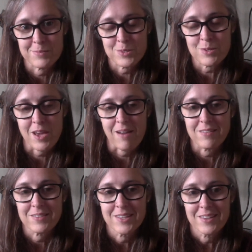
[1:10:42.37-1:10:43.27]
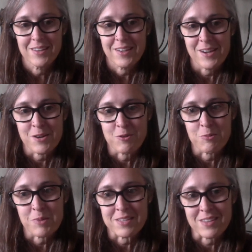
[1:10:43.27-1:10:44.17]
yeah, we'll
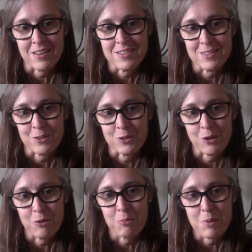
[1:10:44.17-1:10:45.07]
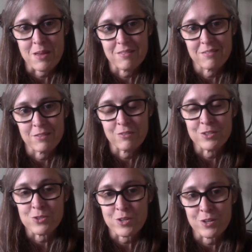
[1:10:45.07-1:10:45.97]
be sad to see her go, but we've
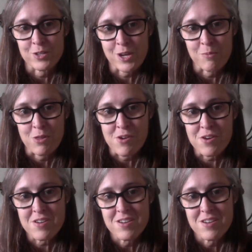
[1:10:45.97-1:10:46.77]
enjoyed our time with her.